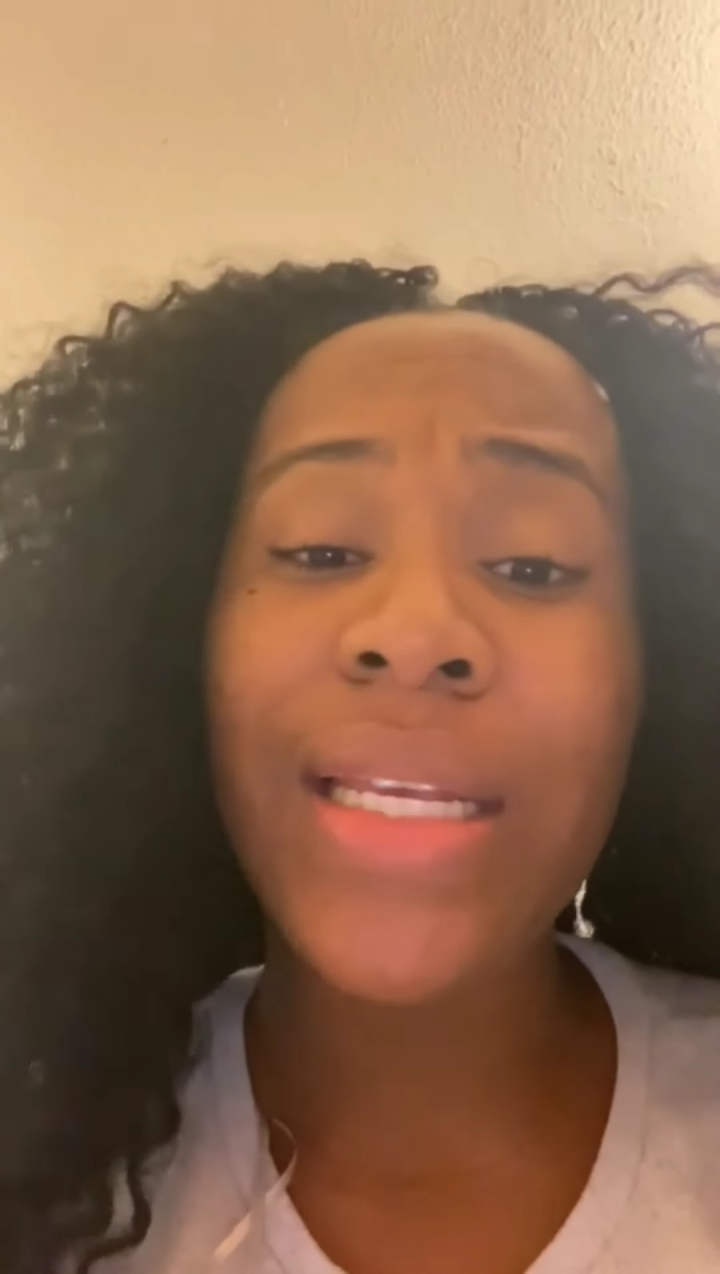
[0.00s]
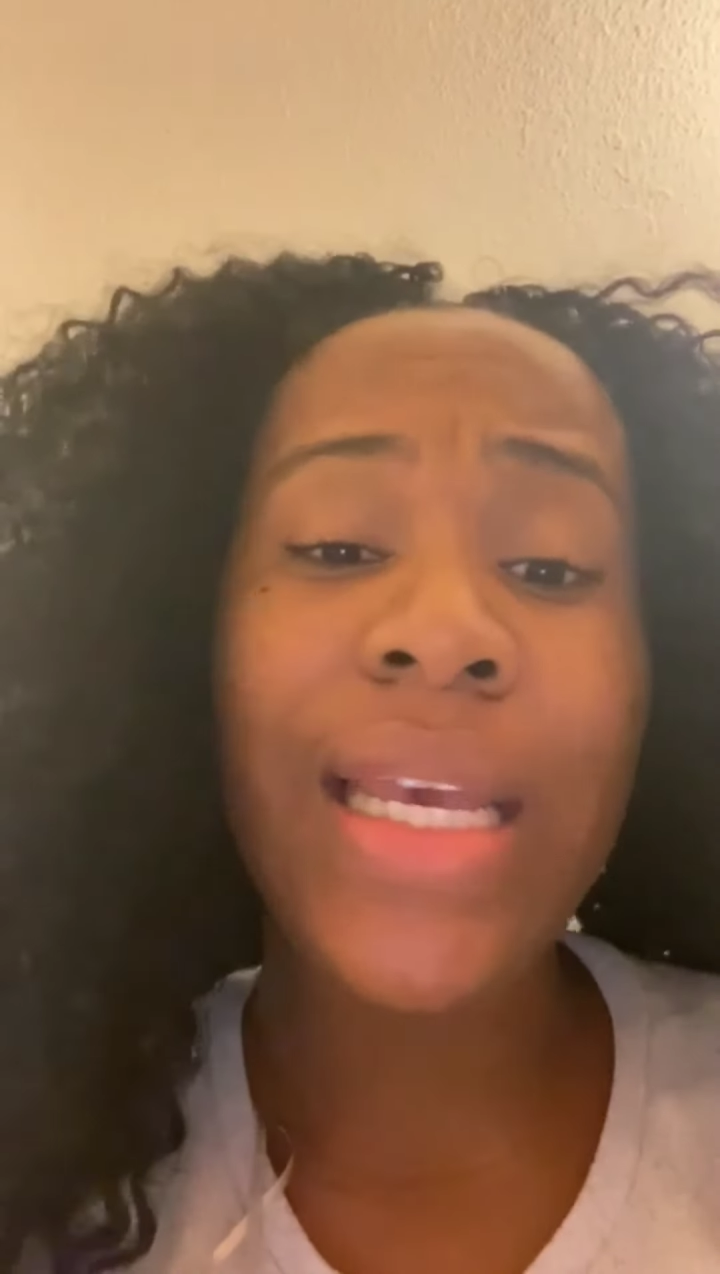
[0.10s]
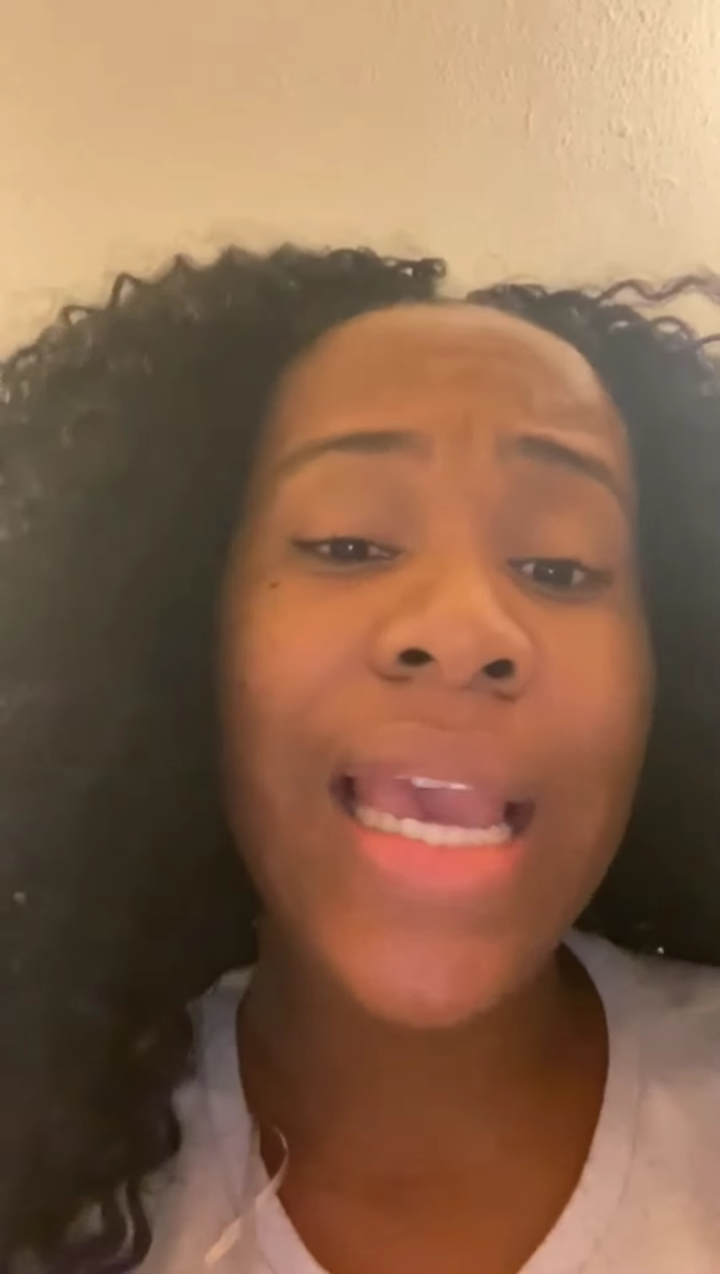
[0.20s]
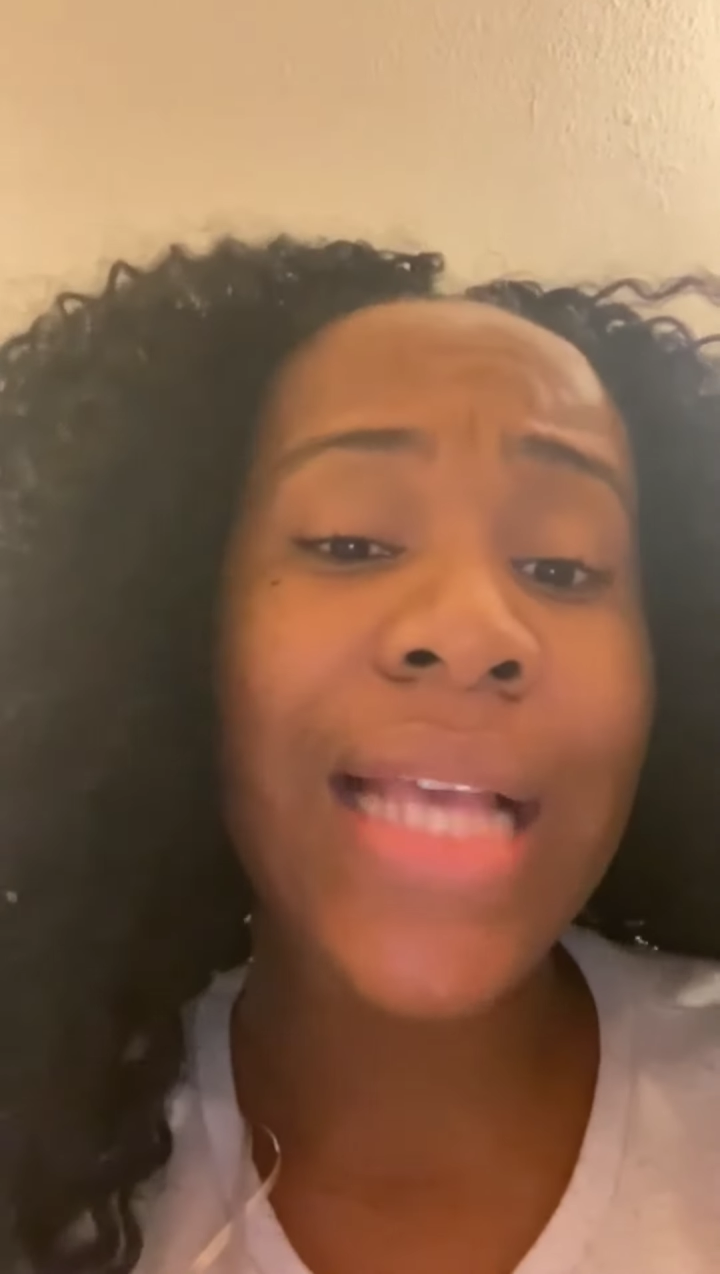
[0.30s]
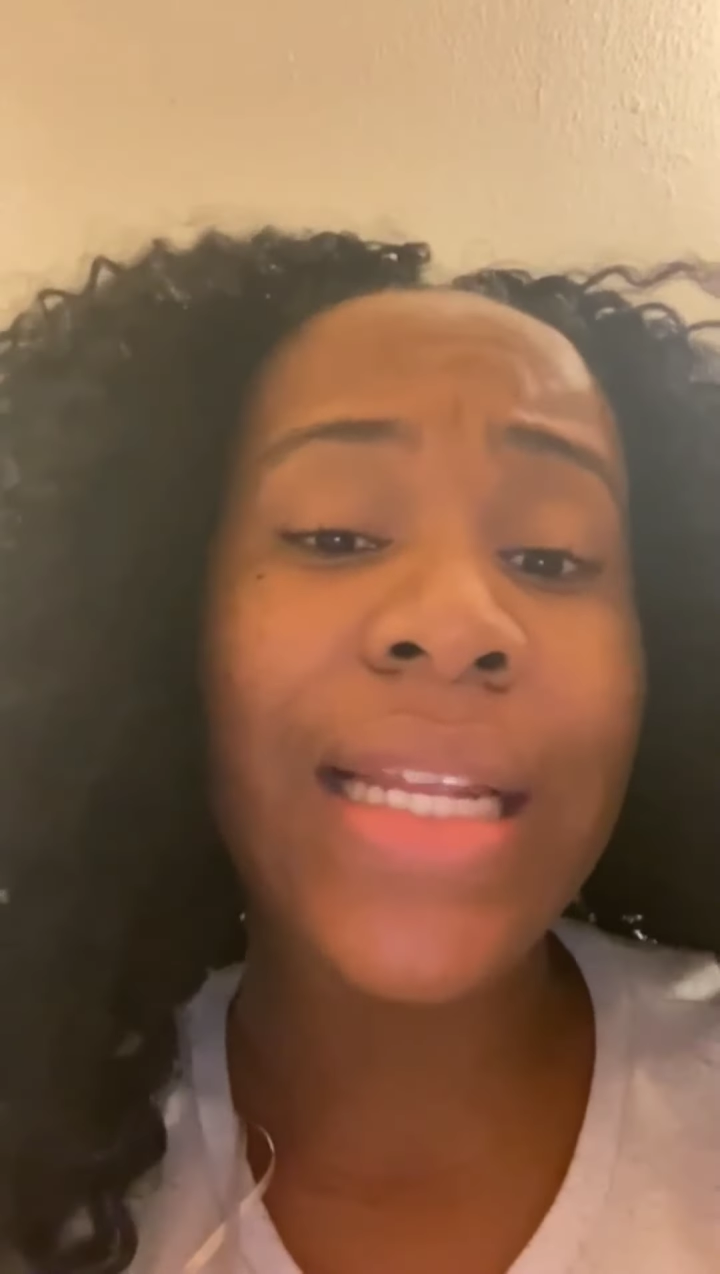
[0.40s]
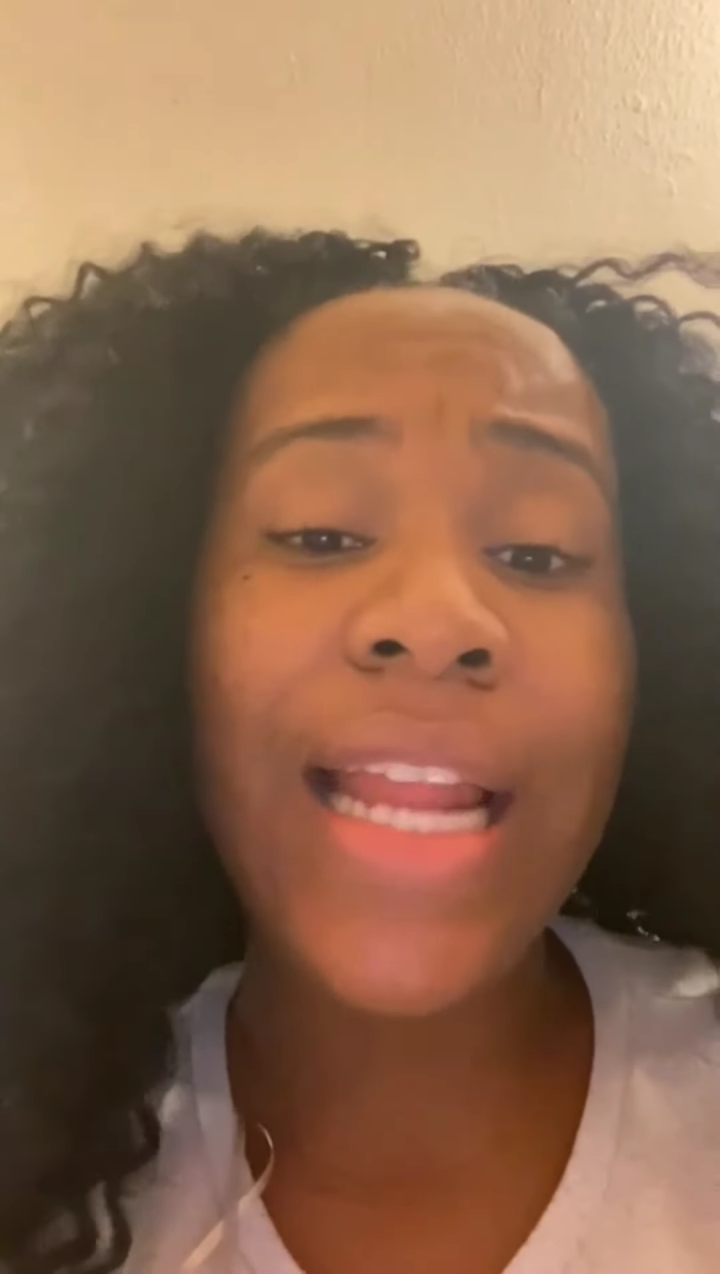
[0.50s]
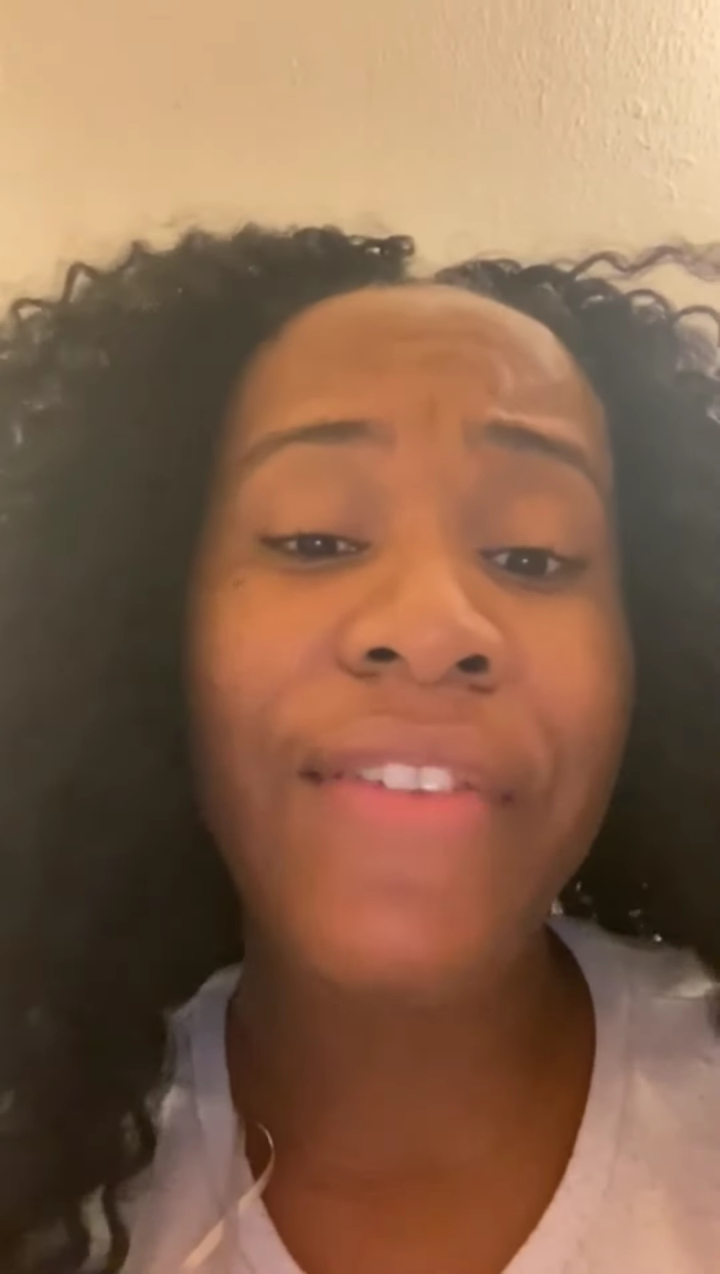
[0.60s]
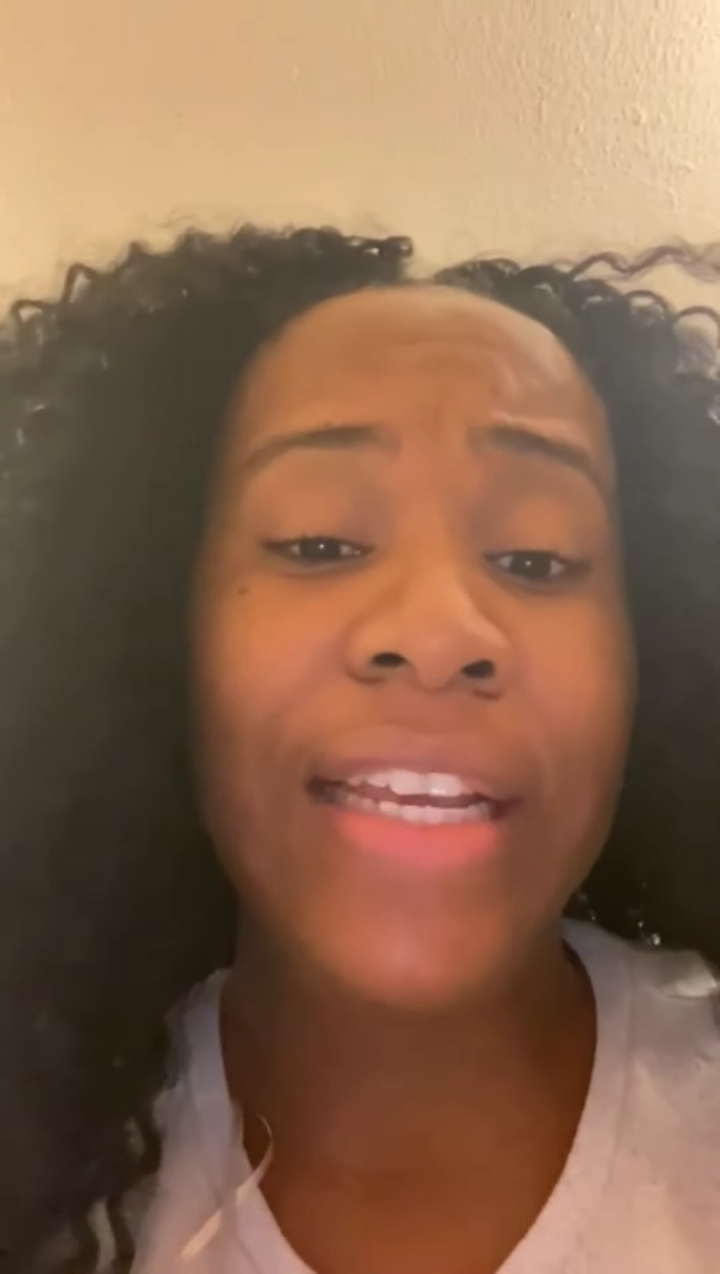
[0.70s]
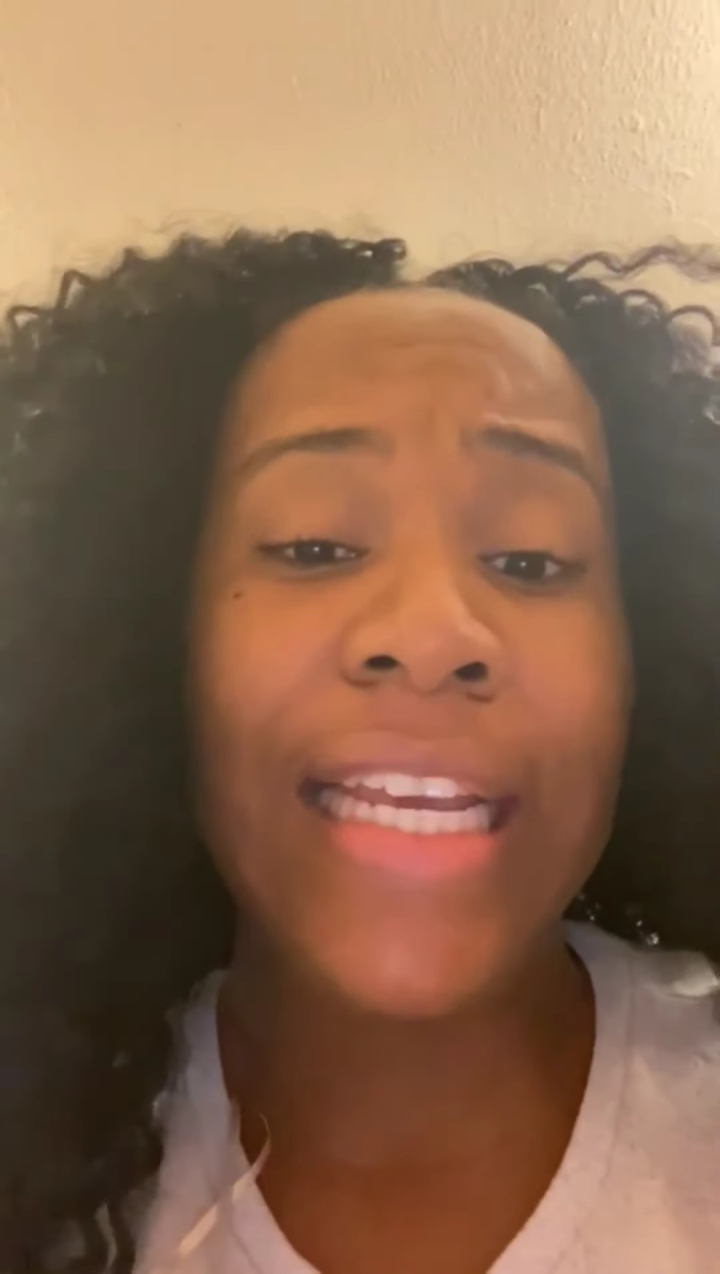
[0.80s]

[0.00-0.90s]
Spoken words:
he has never